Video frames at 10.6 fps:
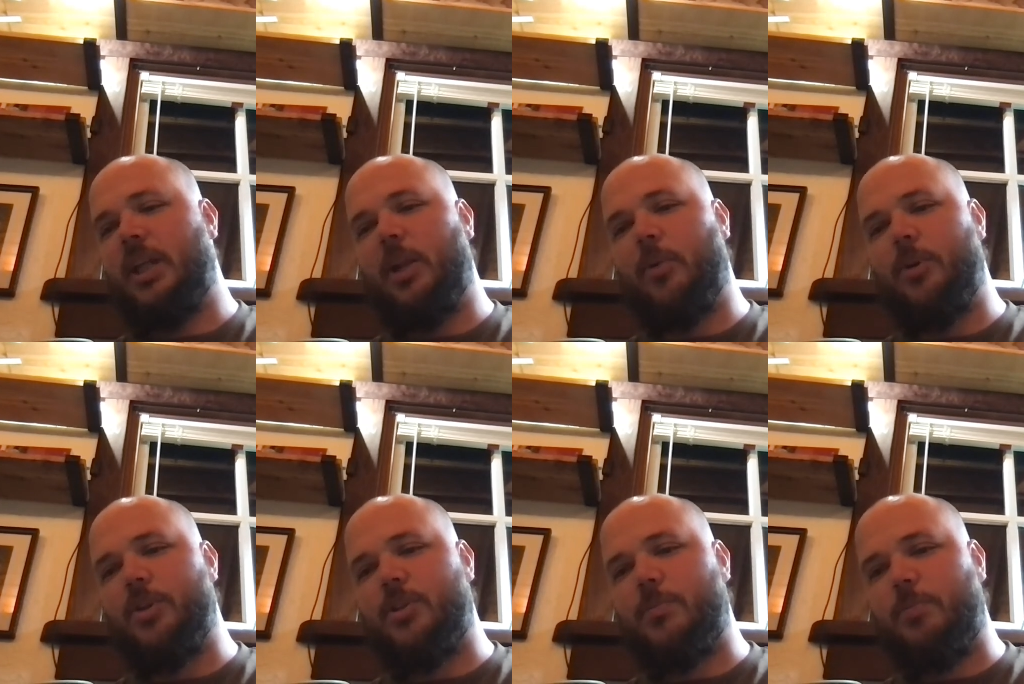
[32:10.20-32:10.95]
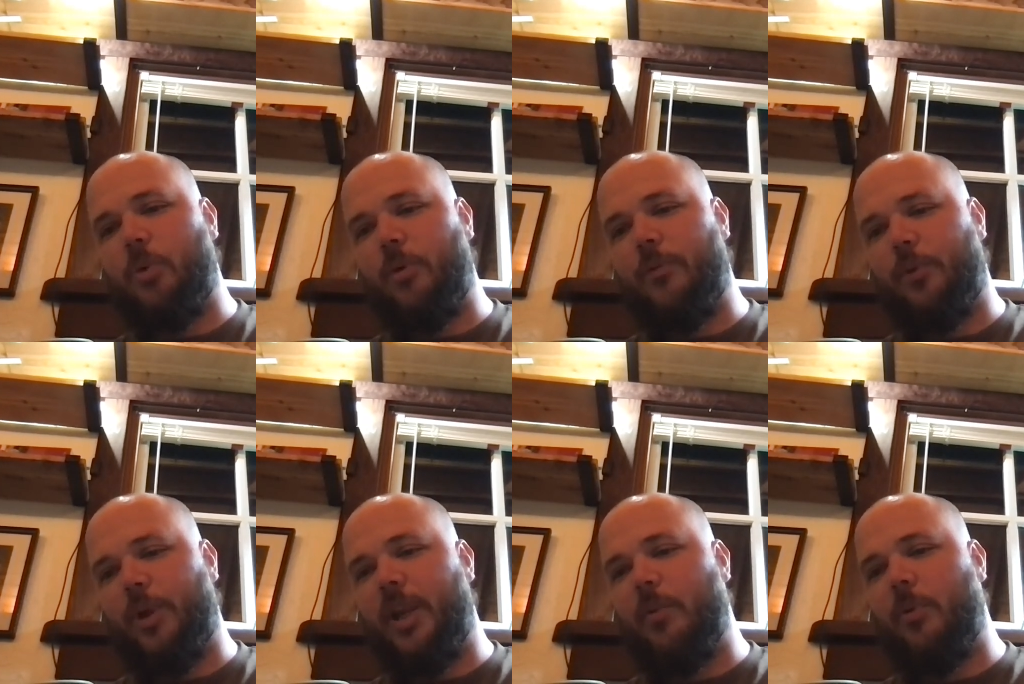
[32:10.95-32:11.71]
It was
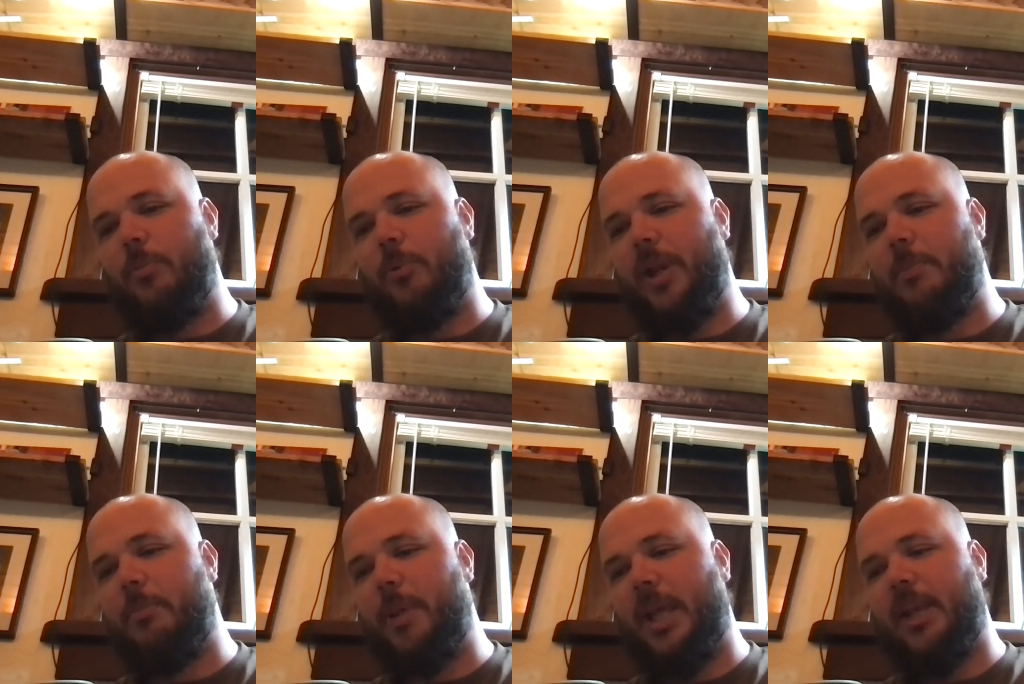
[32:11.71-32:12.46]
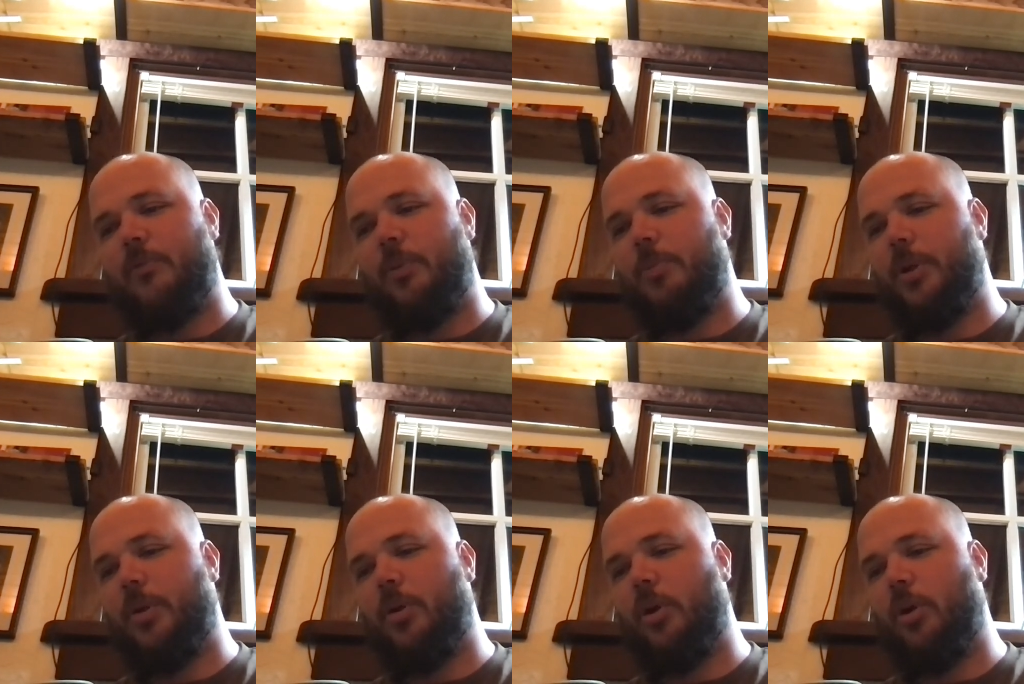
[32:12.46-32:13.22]
porphyry and would break big if we put
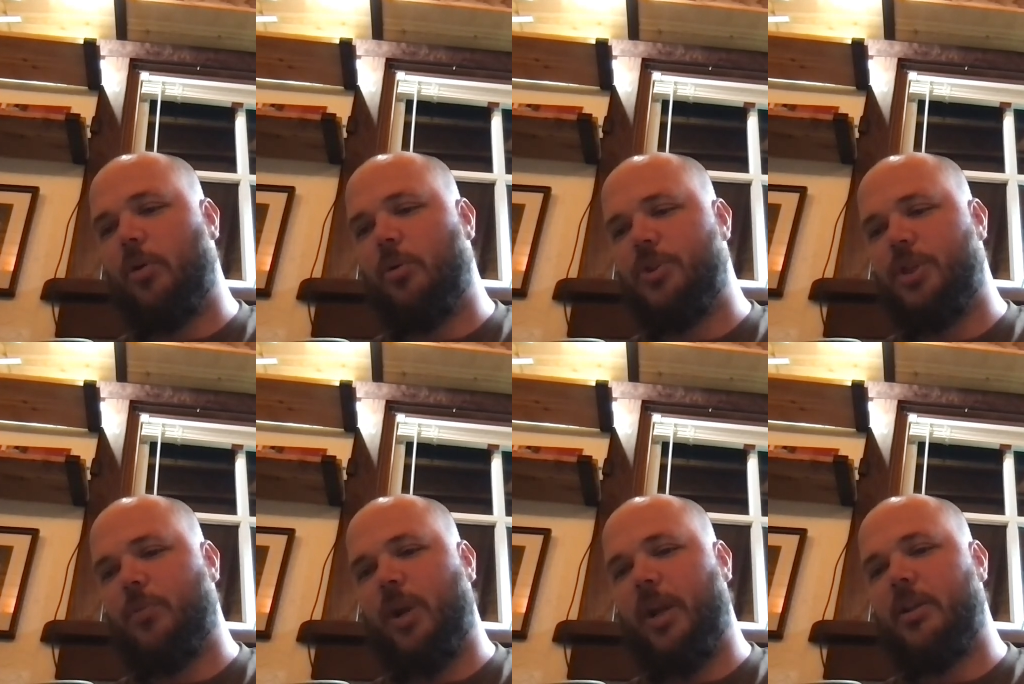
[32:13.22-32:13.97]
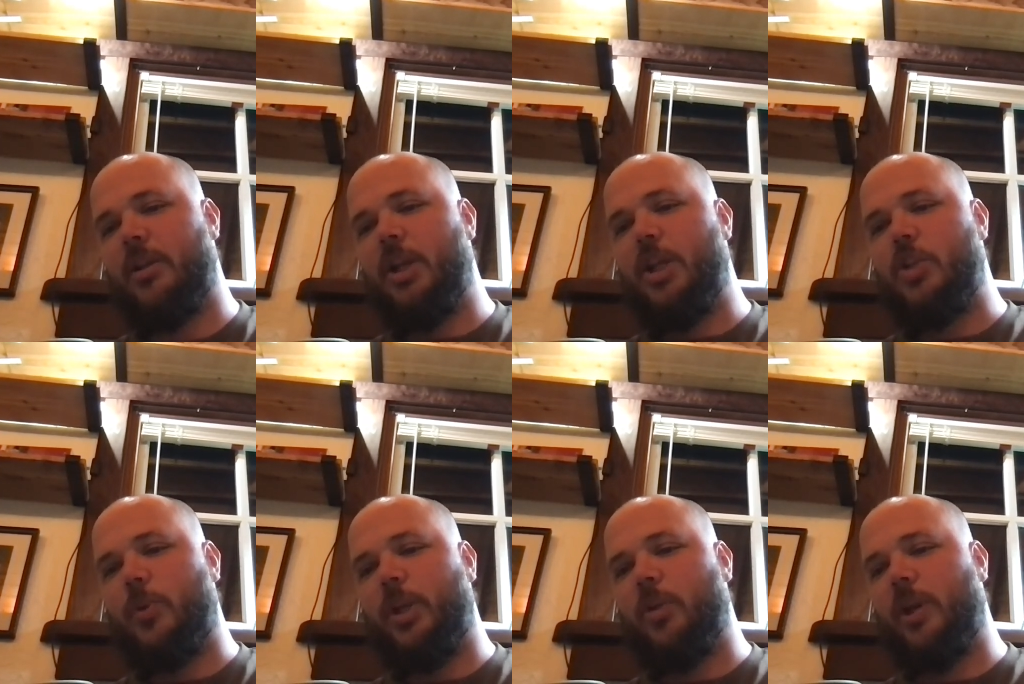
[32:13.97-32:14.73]
our holes in right. So
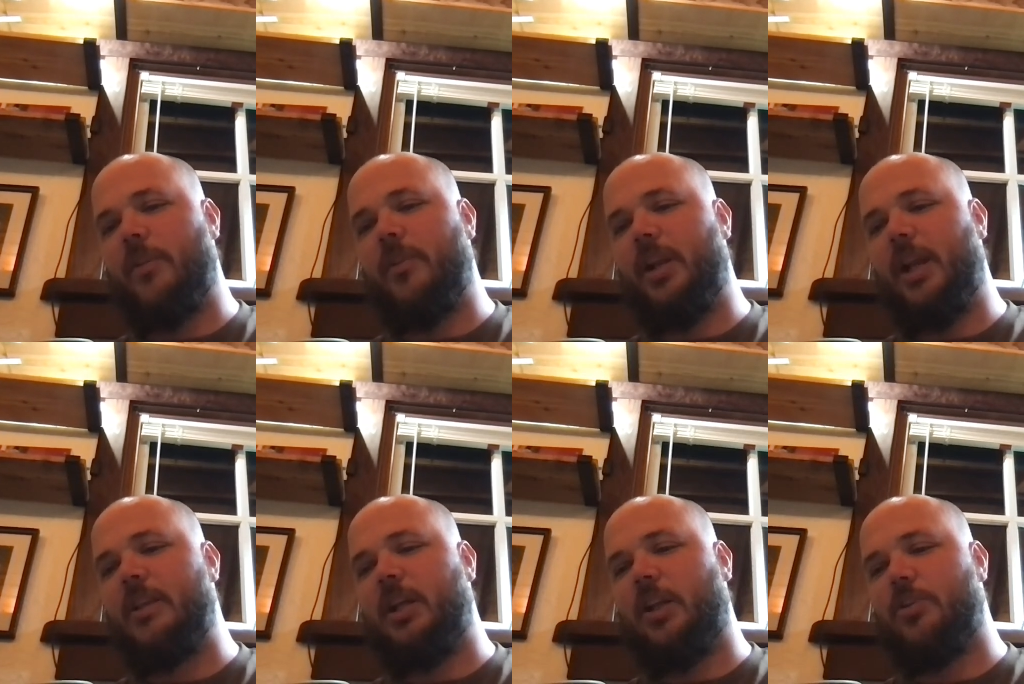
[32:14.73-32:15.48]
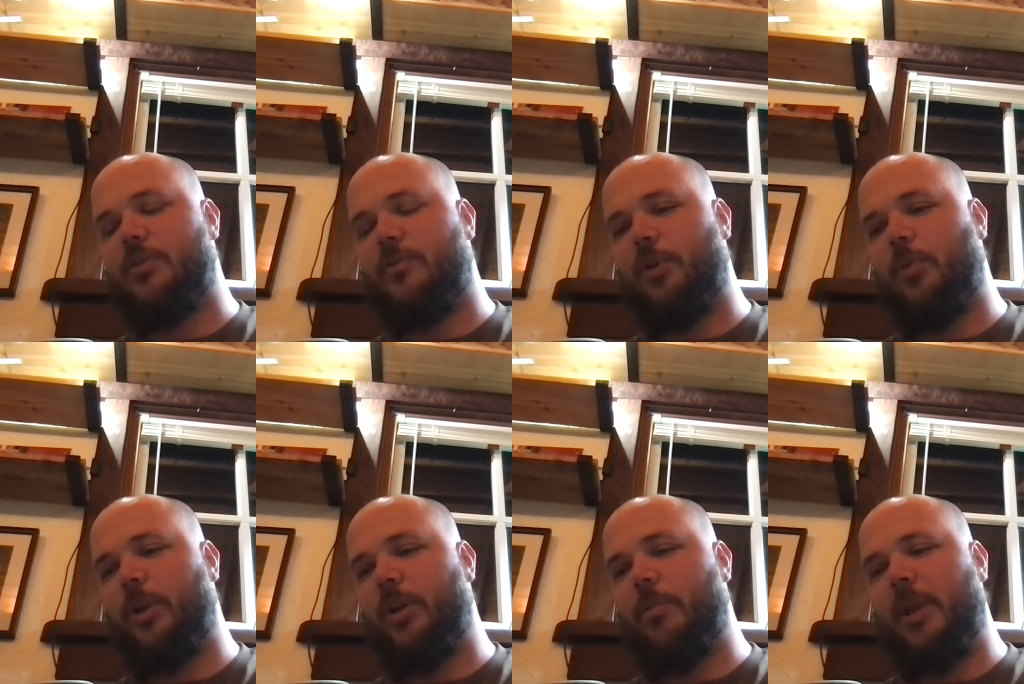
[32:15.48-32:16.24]
we agreed that at eight dollars a foot,
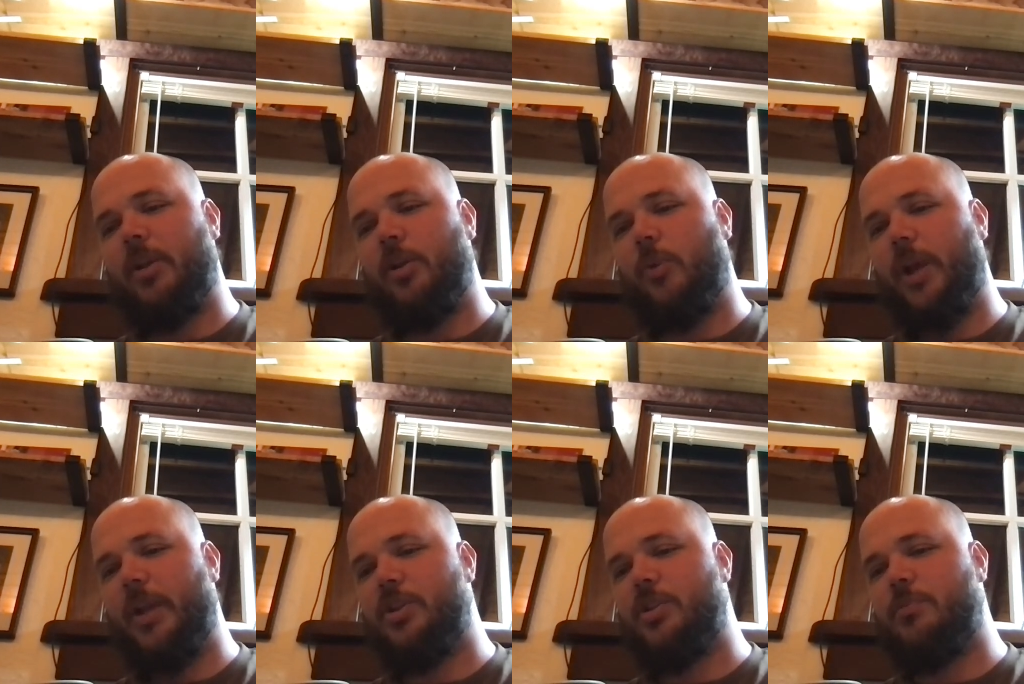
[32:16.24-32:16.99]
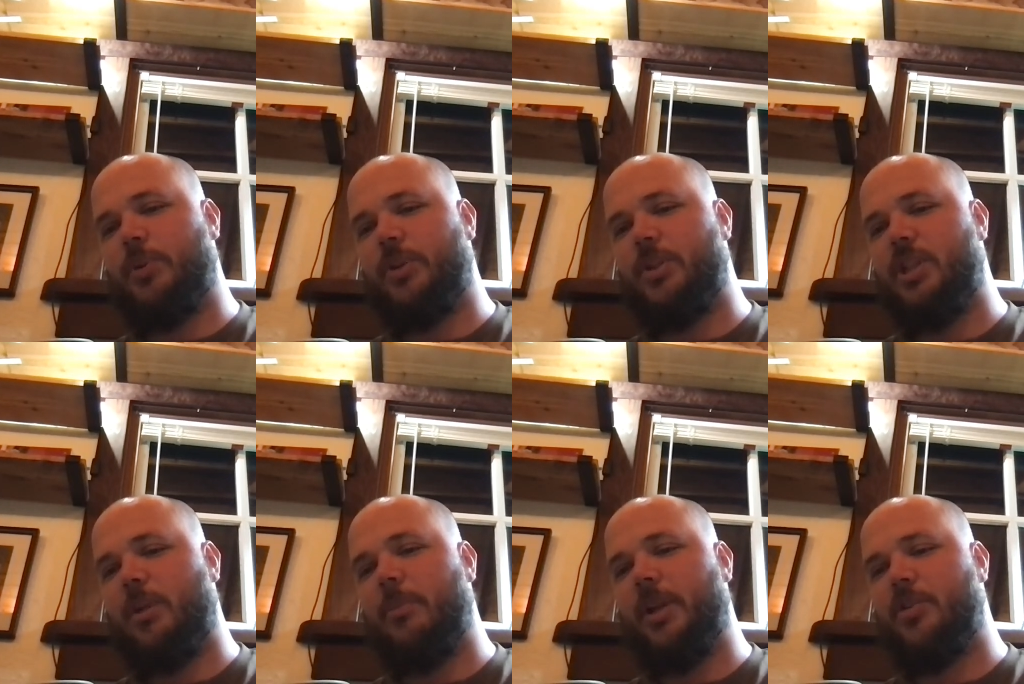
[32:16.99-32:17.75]
we could make good wages, put the
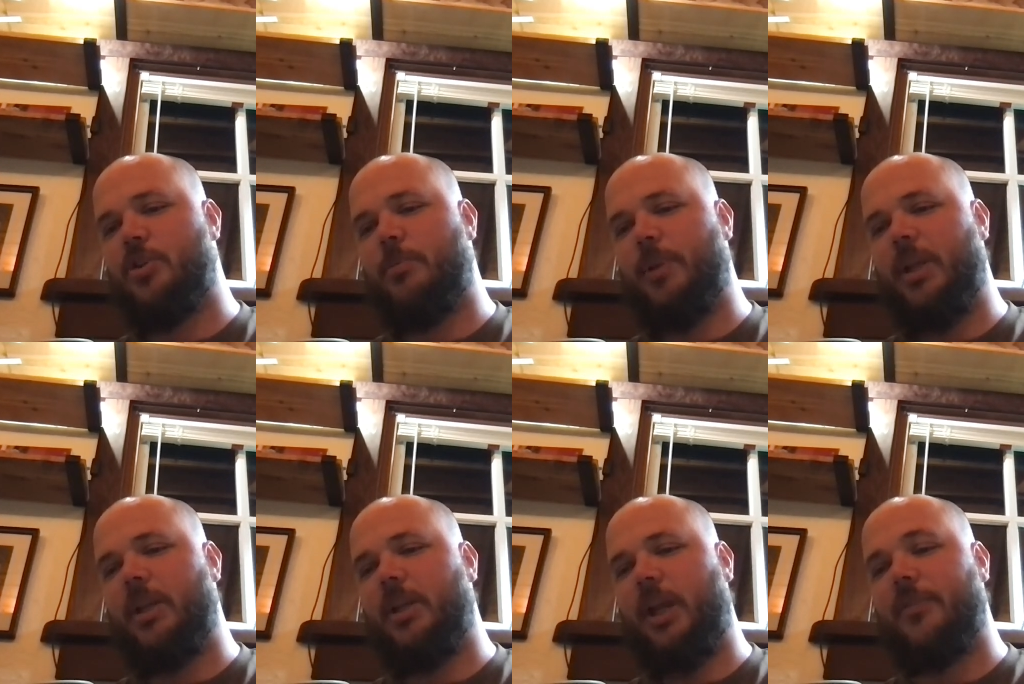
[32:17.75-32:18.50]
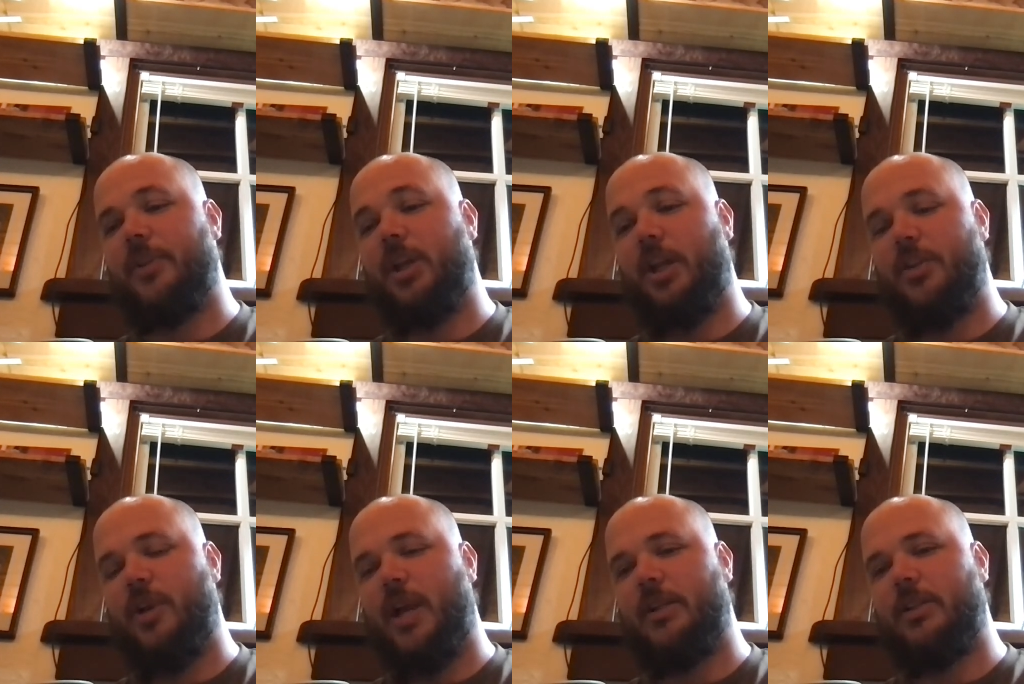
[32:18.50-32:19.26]
sum in as our bid, and got the
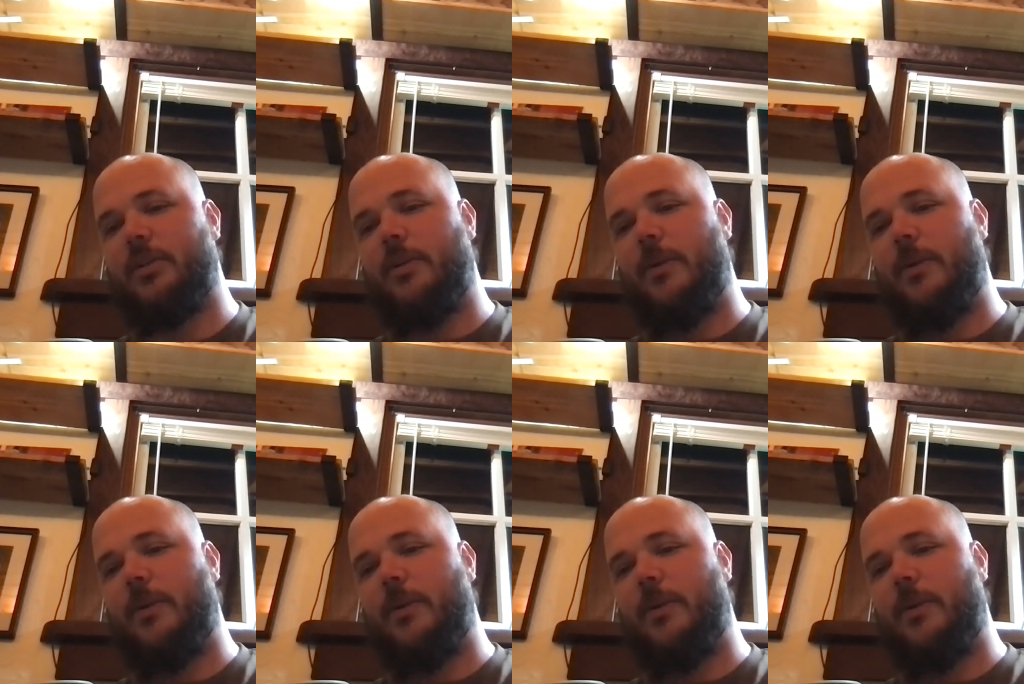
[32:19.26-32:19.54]
contract.